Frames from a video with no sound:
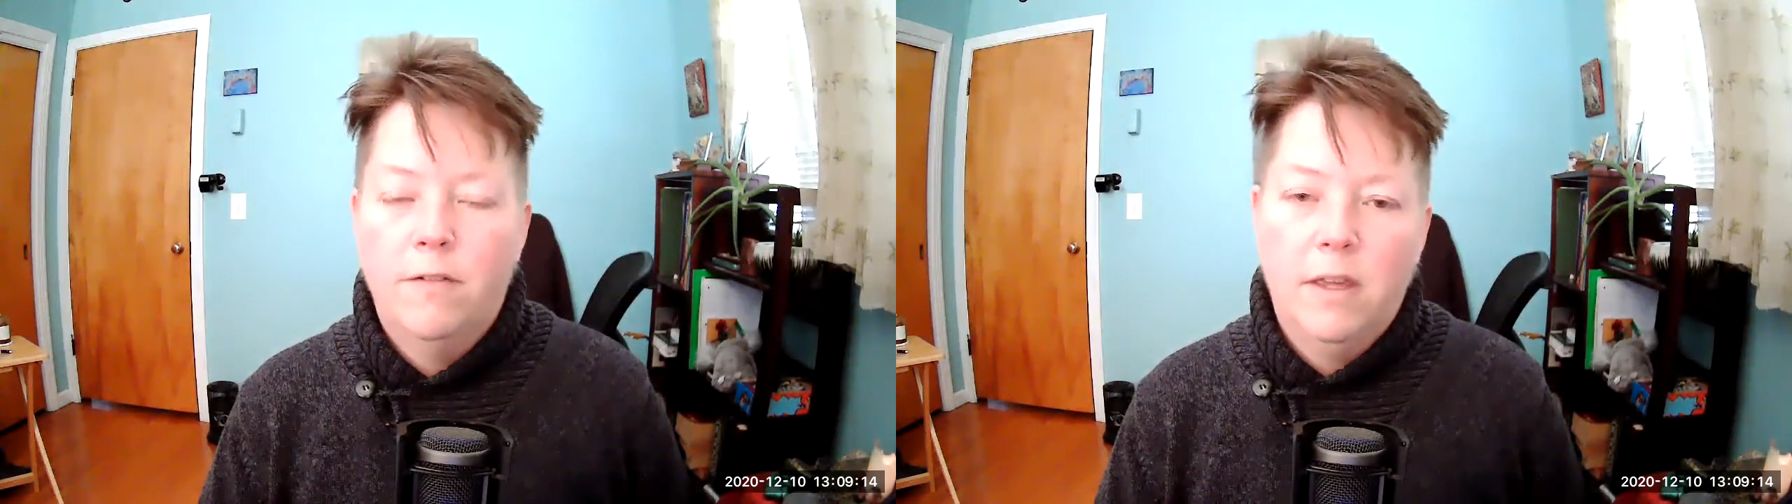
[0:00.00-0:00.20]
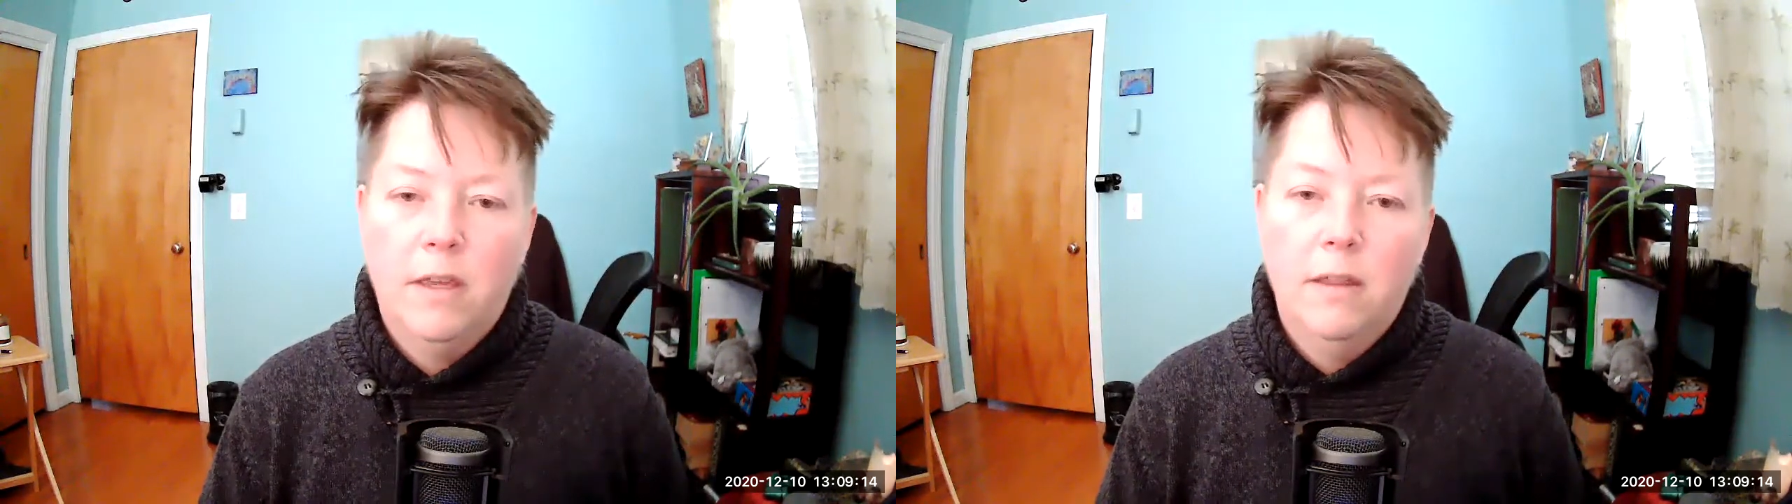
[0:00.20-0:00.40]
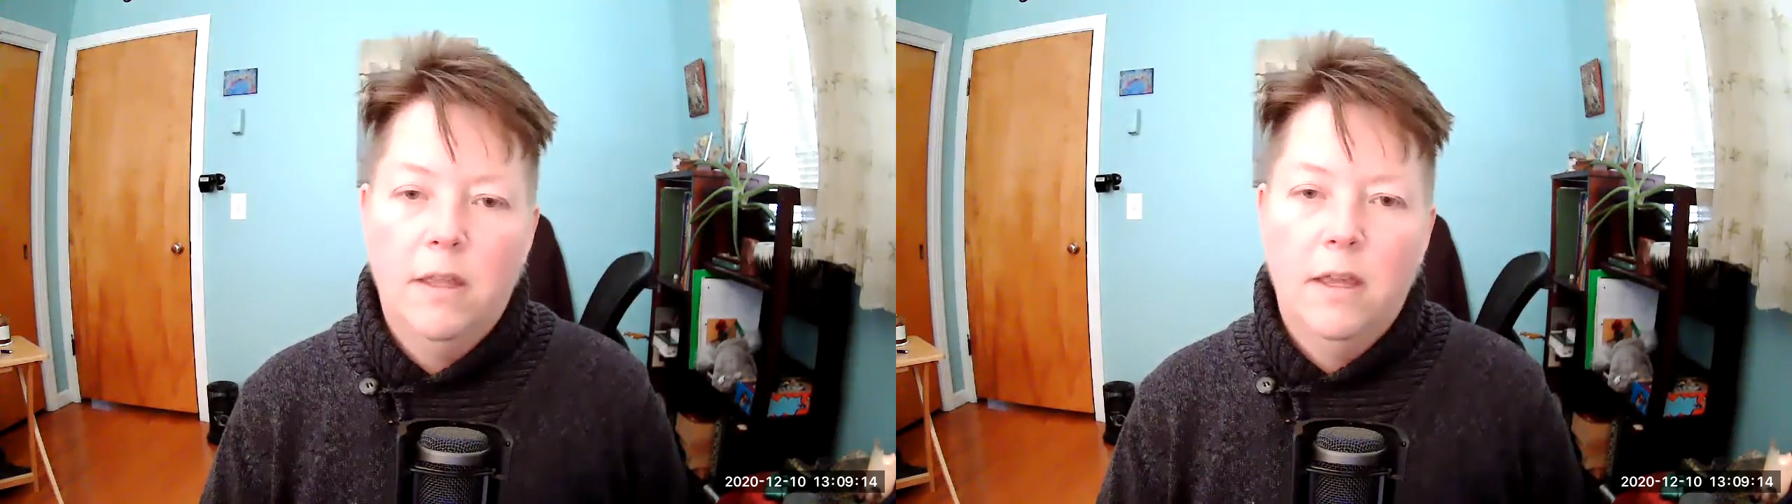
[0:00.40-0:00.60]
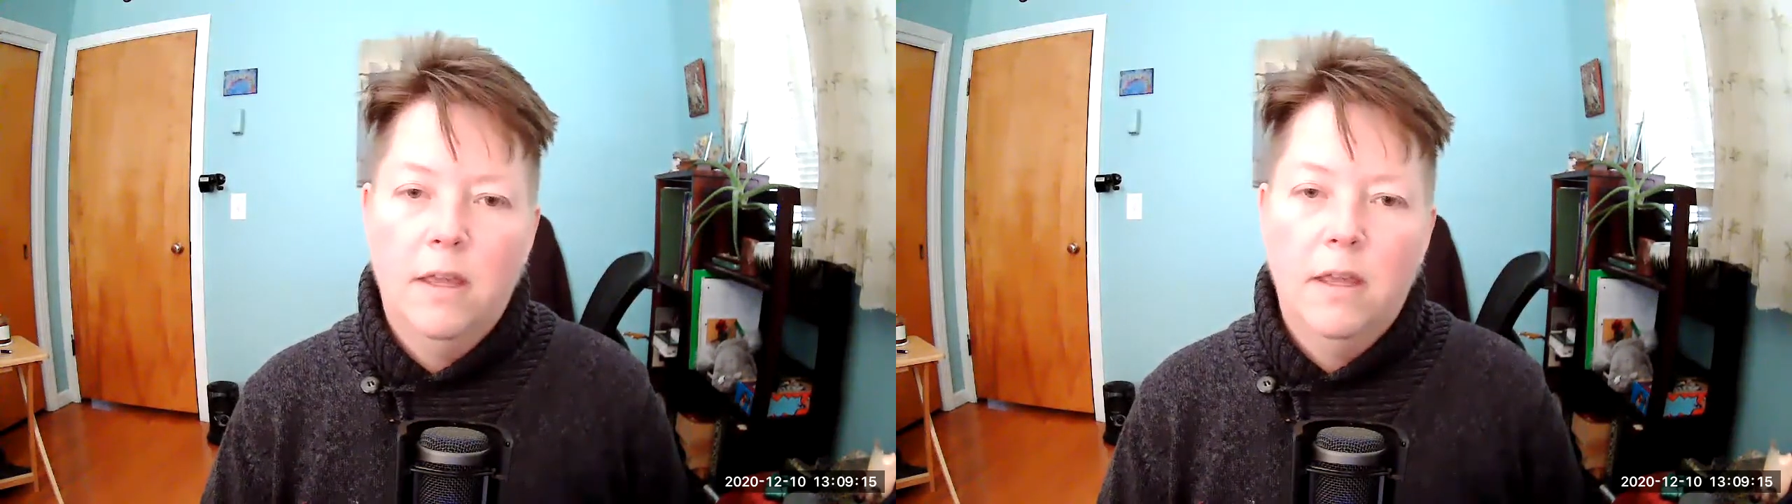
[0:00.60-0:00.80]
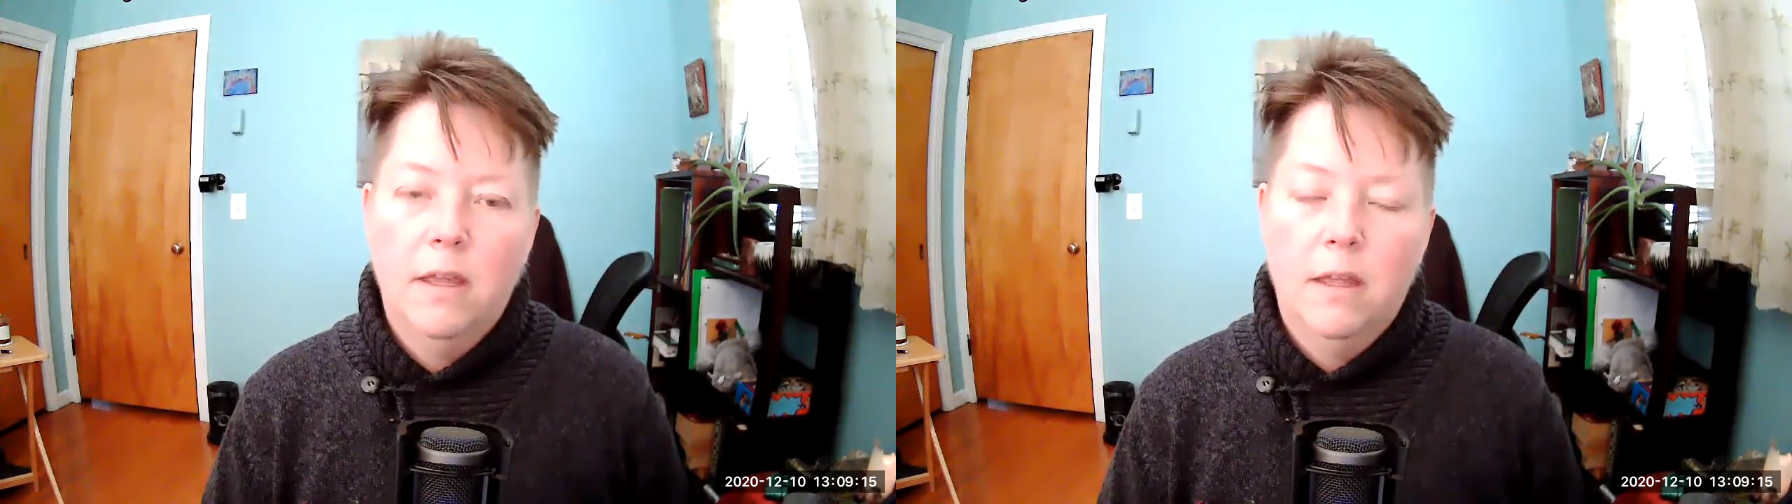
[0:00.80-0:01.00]

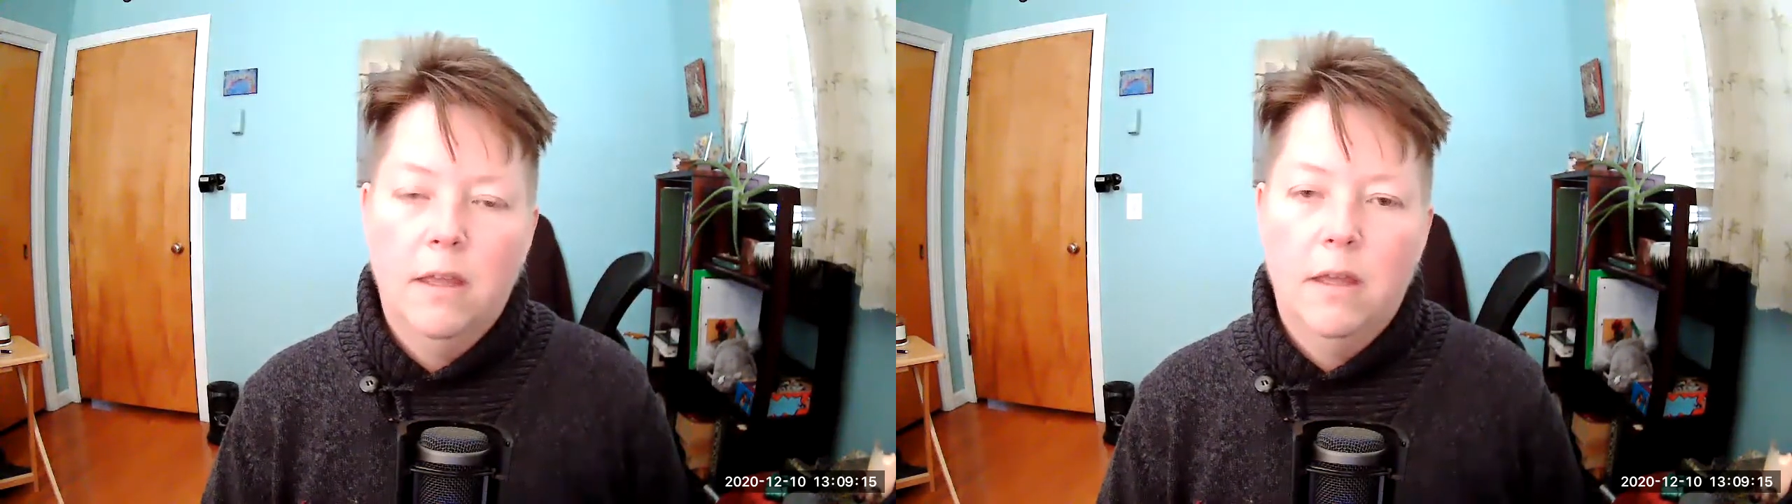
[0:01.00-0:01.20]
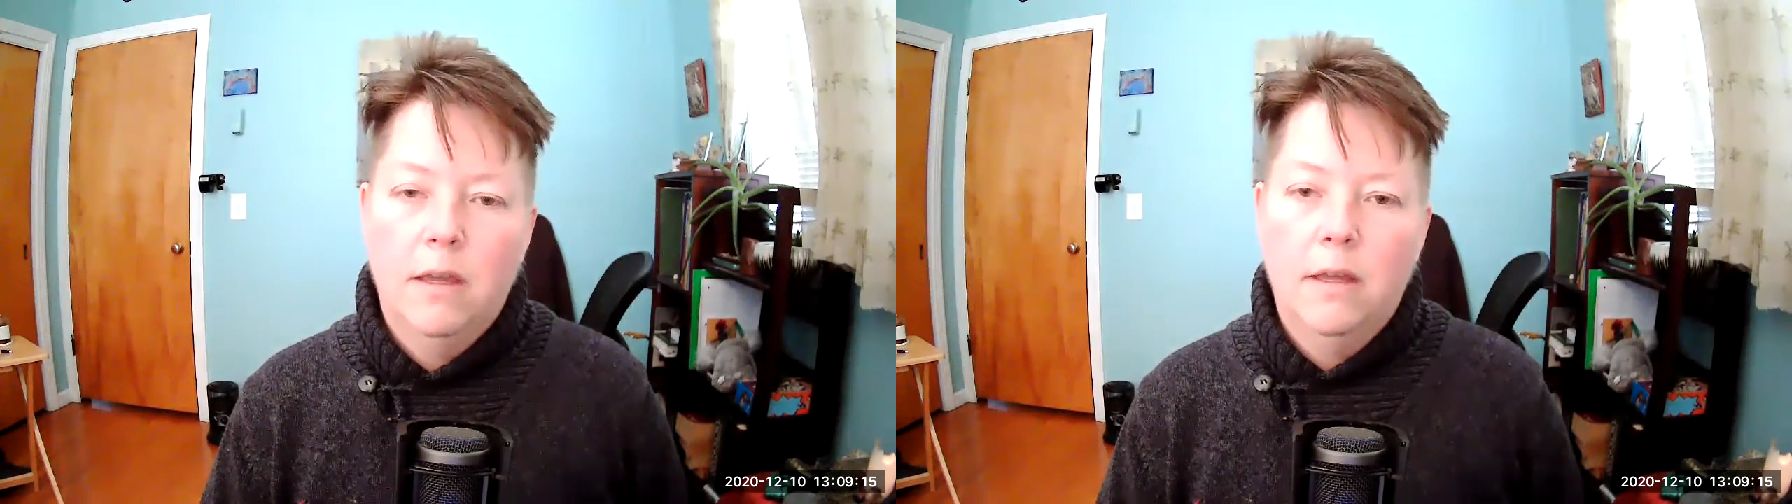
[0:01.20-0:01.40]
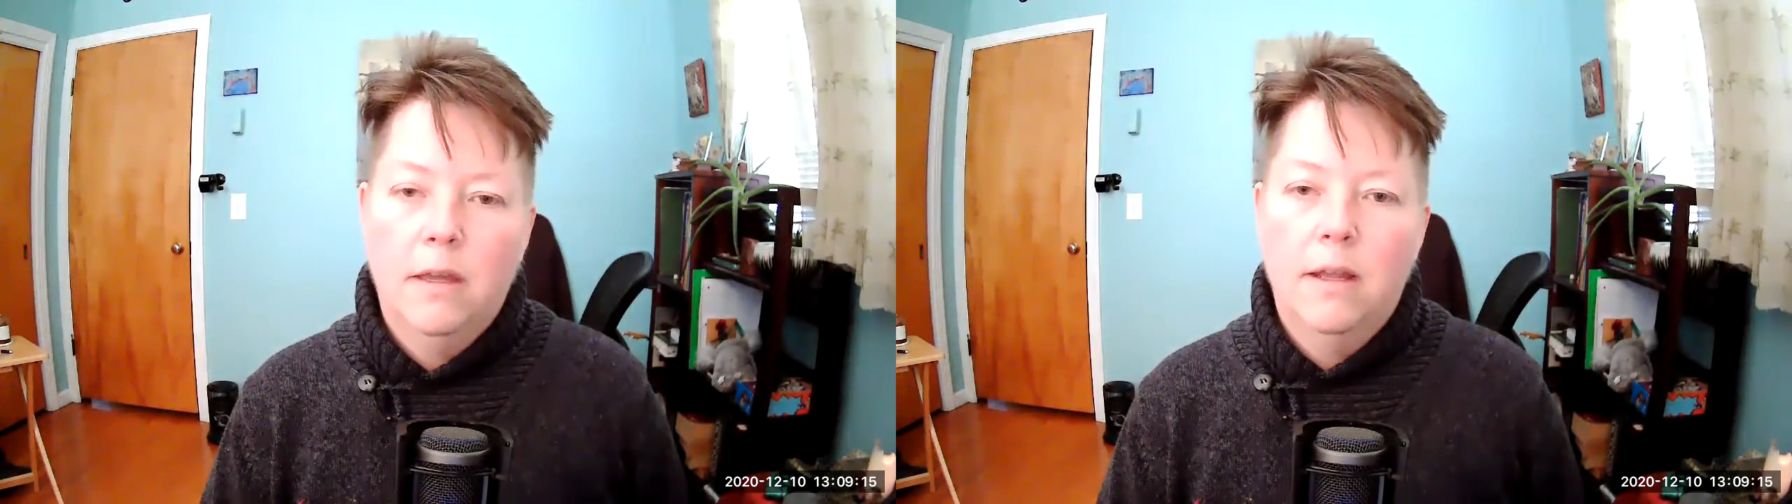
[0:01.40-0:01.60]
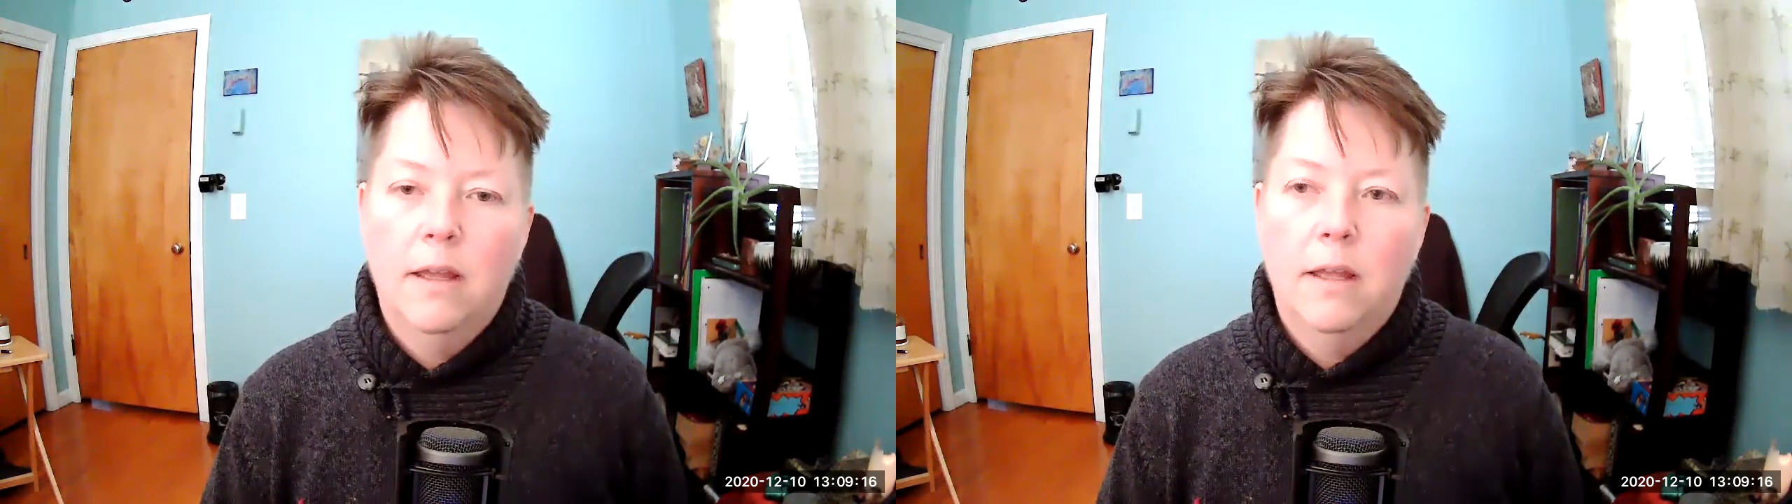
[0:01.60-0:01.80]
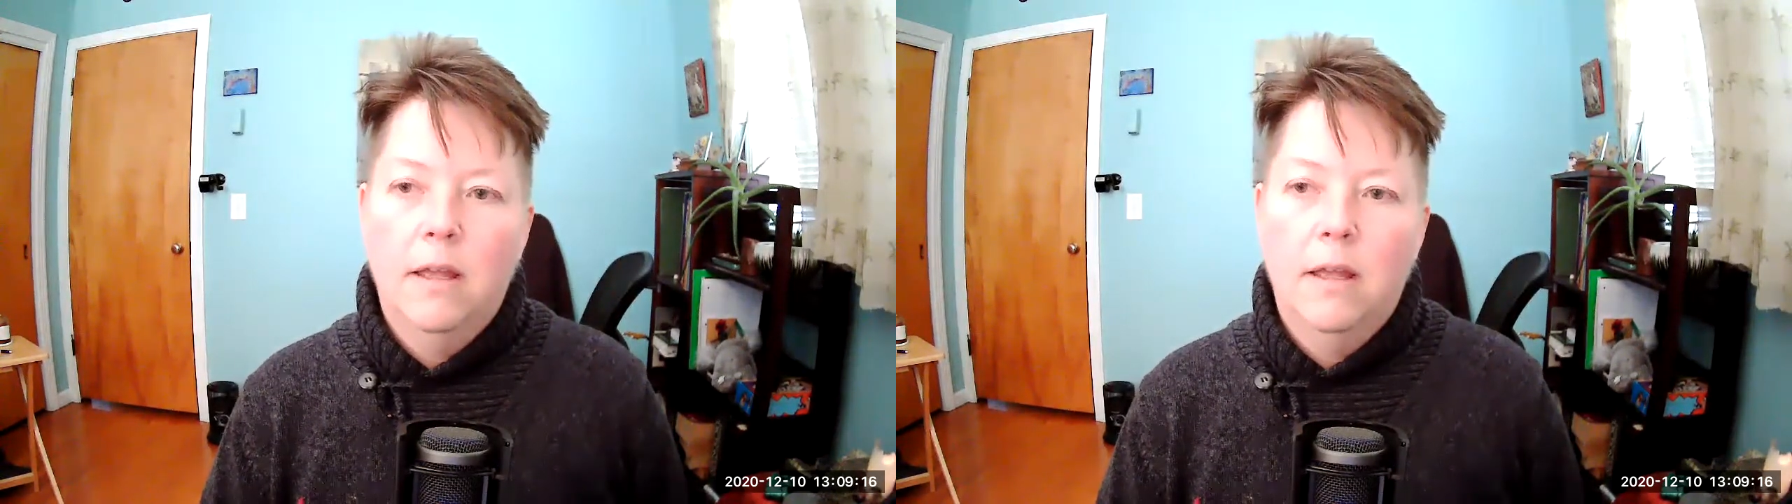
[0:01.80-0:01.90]
healing, and